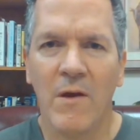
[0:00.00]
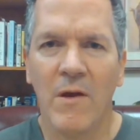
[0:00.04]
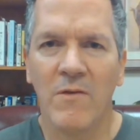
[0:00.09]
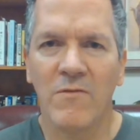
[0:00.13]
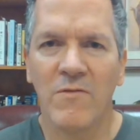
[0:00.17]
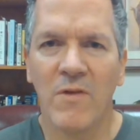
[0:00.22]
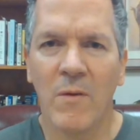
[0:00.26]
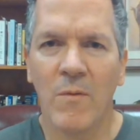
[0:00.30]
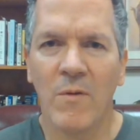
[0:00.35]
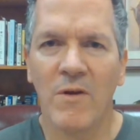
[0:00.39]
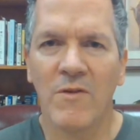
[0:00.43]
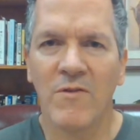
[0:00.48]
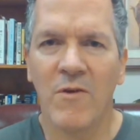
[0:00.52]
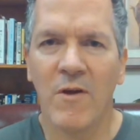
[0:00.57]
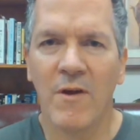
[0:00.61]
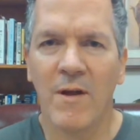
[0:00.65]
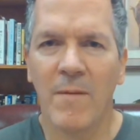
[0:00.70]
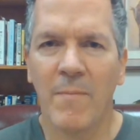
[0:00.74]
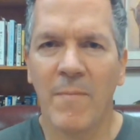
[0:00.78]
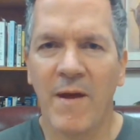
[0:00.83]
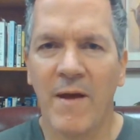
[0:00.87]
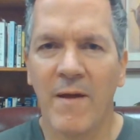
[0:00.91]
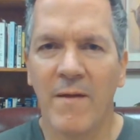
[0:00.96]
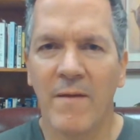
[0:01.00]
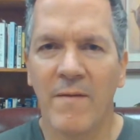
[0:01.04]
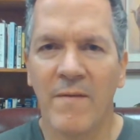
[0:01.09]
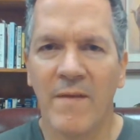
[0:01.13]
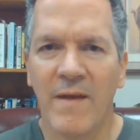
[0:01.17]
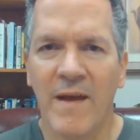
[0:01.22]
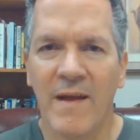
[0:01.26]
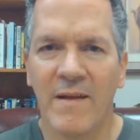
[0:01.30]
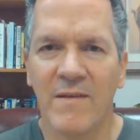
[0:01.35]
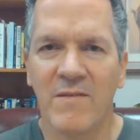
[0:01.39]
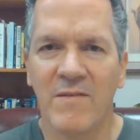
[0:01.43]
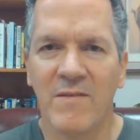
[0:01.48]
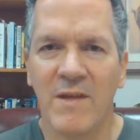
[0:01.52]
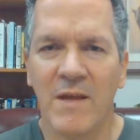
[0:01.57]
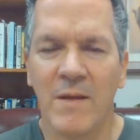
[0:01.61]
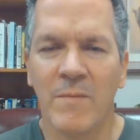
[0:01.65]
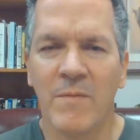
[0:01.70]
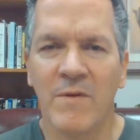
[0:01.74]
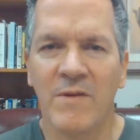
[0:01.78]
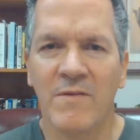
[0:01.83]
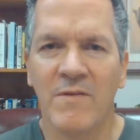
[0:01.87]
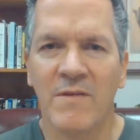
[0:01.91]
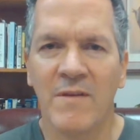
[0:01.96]
So I want to talk about that
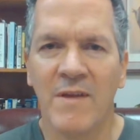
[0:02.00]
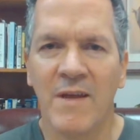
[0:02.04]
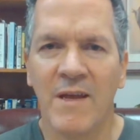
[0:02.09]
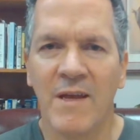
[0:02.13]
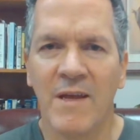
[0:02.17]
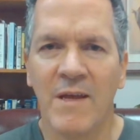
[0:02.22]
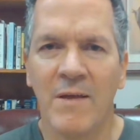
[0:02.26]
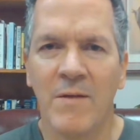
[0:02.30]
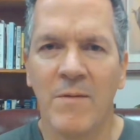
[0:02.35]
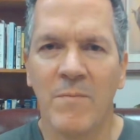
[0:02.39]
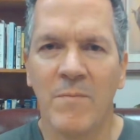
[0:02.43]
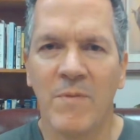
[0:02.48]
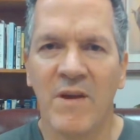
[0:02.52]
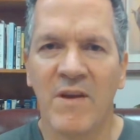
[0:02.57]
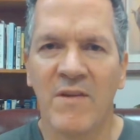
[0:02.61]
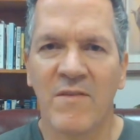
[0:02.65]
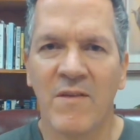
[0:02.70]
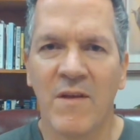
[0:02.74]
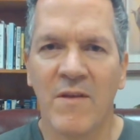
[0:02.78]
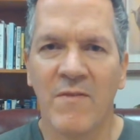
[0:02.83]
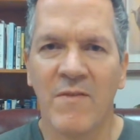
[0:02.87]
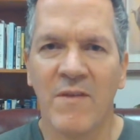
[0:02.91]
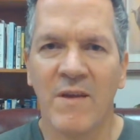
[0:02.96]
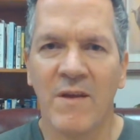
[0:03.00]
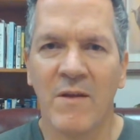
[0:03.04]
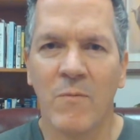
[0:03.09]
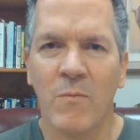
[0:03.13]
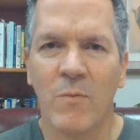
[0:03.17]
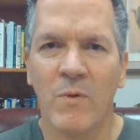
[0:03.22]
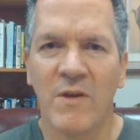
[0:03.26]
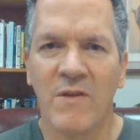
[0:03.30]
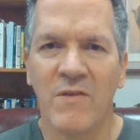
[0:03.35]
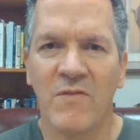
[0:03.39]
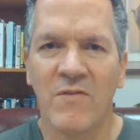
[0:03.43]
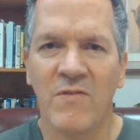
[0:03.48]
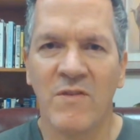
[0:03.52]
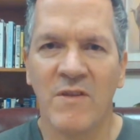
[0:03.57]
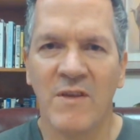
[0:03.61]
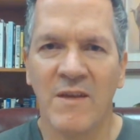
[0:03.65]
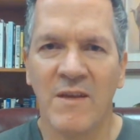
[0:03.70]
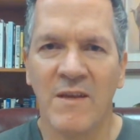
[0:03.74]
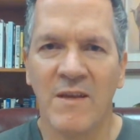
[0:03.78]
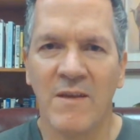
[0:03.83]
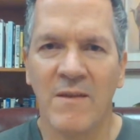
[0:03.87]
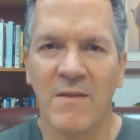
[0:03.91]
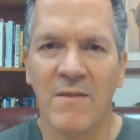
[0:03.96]
statement today, because I think we
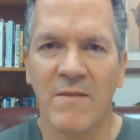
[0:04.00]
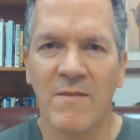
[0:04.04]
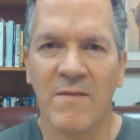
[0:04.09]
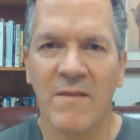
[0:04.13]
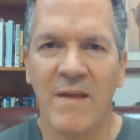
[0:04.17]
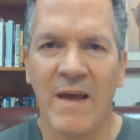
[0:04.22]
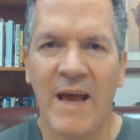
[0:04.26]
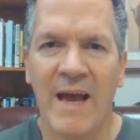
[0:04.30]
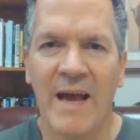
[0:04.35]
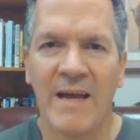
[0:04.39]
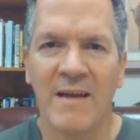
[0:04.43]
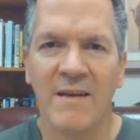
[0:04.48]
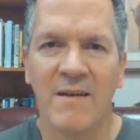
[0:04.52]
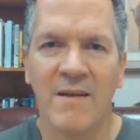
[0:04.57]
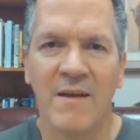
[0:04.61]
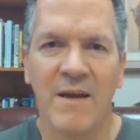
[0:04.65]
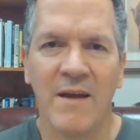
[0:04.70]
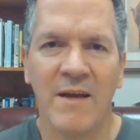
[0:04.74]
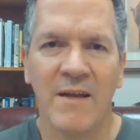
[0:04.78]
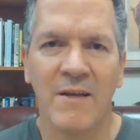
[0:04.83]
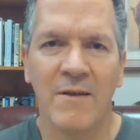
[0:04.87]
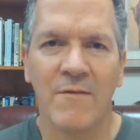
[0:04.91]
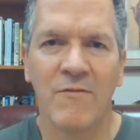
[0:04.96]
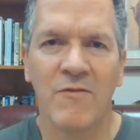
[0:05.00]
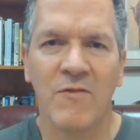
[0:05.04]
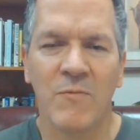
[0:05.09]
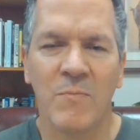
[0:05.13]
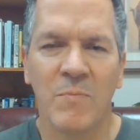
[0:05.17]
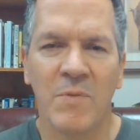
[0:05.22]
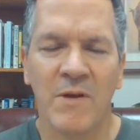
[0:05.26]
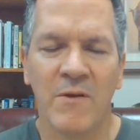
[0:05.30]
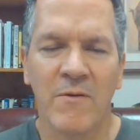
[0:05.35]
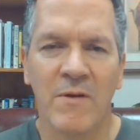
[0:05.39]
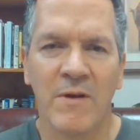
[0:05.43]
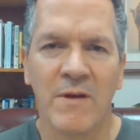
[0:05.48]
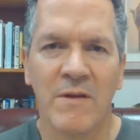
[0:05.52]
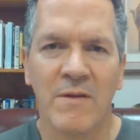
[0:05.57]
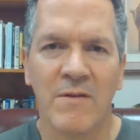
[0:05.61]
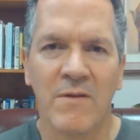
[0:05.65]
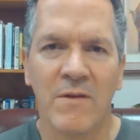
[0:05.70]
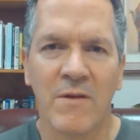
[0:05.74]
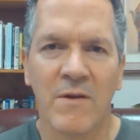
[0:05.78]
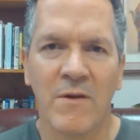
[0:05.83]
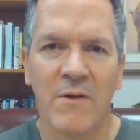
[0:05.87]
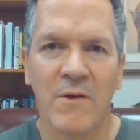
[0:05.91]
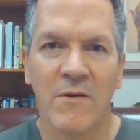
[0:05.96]
see that kind of
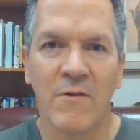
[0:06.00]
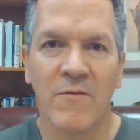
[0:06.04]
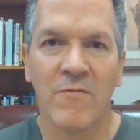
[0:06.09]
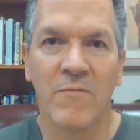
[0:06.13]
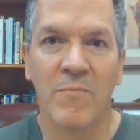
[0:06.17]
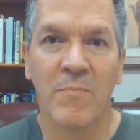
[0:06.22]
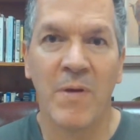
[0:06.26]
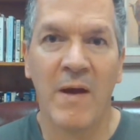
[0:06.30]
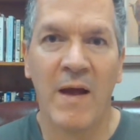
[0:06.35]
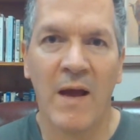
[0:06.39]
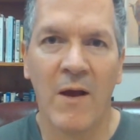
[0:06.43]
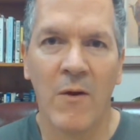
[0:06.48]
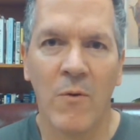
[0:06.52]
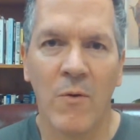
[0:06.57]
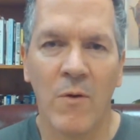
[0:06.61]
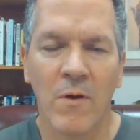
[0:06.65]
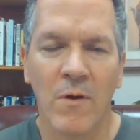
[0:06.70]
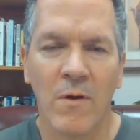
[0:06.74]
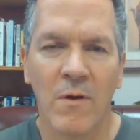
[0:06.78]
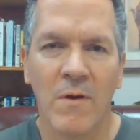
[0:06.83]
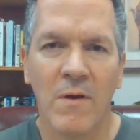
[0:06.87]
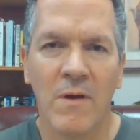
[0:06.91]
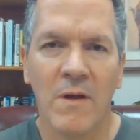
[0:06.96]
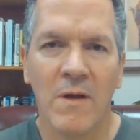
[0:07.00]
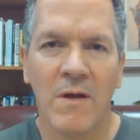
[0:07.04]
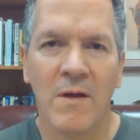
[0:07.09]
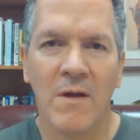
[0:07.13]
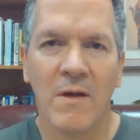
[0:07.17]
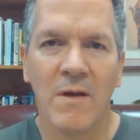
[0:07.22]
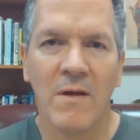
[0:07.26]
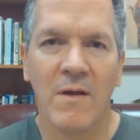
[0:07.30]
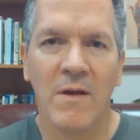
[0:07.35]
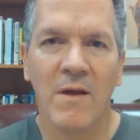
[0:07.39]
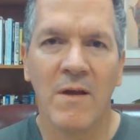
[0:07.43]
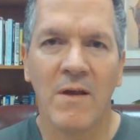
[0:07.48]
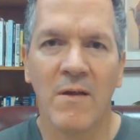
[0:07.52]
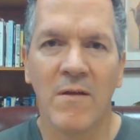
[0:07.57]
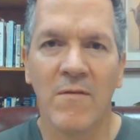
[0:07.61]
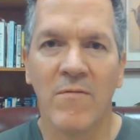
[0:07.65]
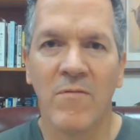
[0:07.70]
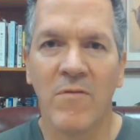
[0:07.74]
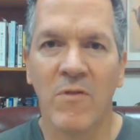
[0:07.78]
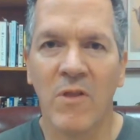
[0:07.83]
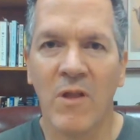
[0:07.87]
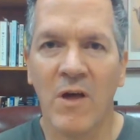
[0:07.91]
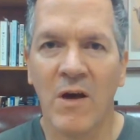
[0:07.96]
spirit of power and
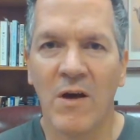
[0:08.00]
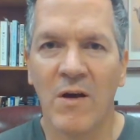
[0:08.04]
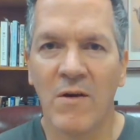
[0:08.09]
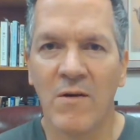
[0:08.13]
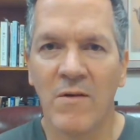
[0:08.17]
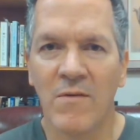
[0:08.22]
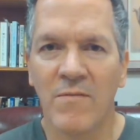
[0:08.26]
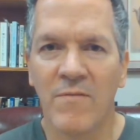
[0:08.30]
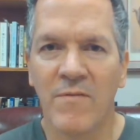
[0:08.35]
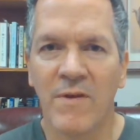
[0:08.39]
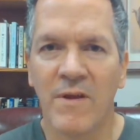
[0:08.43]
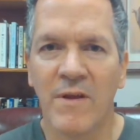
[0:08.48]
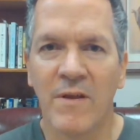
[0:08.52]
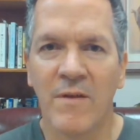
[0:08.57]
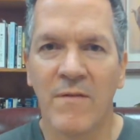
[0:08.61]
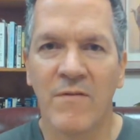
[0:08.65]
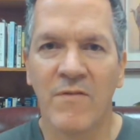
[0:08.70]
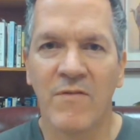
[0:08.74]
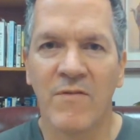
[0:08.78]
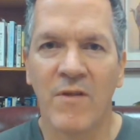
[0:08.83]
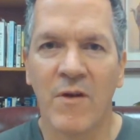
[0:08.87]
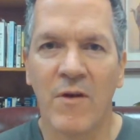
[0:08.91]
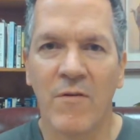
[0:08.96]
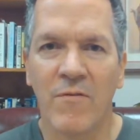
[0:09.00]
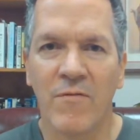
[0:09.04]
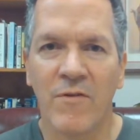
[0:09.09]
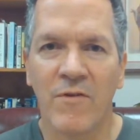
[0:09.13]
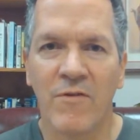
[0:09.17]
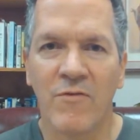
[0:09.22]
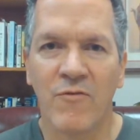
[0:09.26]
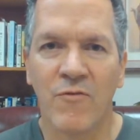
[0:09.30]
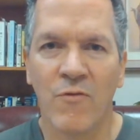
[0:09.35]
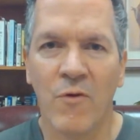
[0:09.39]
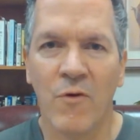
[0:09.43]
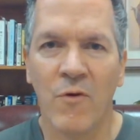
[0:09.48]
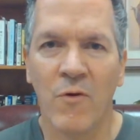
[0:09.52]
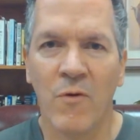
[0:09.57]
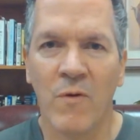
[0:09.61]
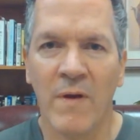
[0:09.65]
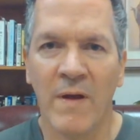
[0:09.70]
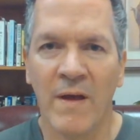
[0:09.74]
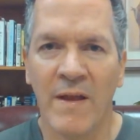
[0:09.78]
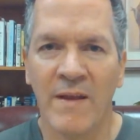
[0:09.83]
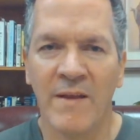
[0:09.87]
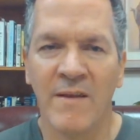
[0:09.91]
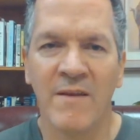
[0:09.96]
of love and of self-control
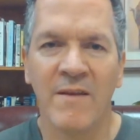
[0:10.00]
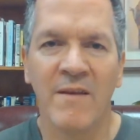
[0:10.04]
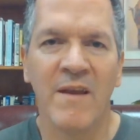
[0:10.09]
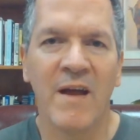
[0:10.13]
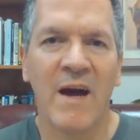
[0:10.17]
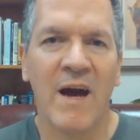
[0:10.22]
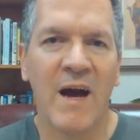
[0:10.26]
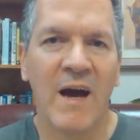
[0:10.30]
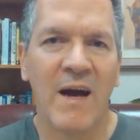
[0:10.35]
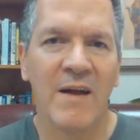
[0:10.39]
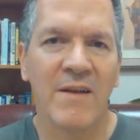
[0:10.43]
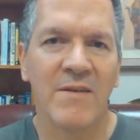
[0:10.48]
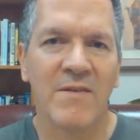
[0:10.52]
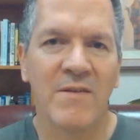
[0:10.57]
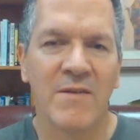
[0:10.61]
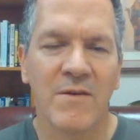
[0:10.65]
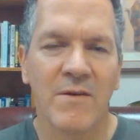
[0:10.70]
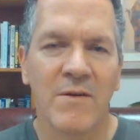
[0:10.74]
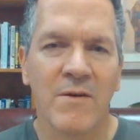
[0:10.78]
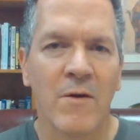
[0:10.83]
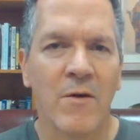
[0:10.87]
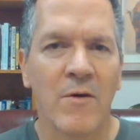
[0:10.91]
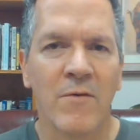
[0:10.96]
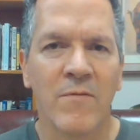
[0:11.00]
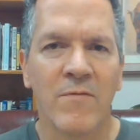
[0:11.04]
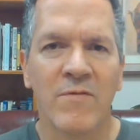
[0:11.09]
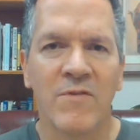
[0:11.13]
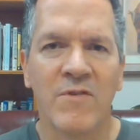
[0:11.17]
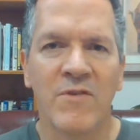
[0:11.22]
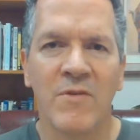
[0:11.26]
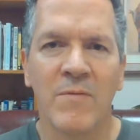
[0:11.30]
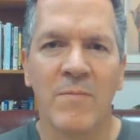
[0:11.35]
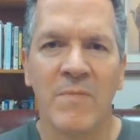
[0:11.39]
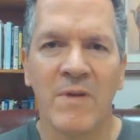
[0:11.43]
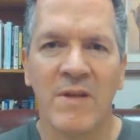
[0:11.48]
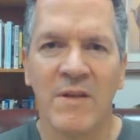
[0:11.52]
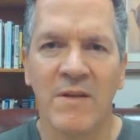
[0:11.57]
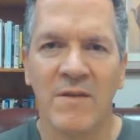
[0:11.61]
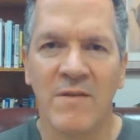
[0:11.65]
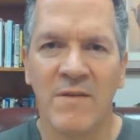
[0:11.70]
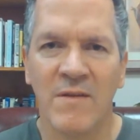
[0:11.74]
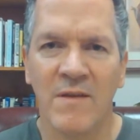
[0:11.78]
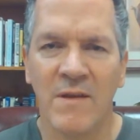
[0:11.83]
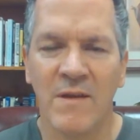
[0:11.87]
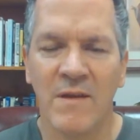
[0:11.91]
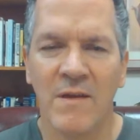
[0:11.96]
and not of
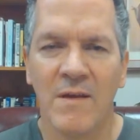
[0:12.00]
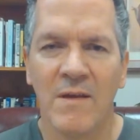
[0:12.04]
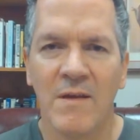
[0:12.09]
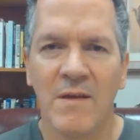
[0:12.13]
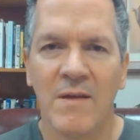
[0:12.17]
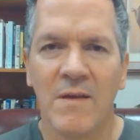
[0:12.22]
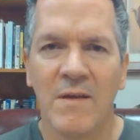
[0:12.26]
timidity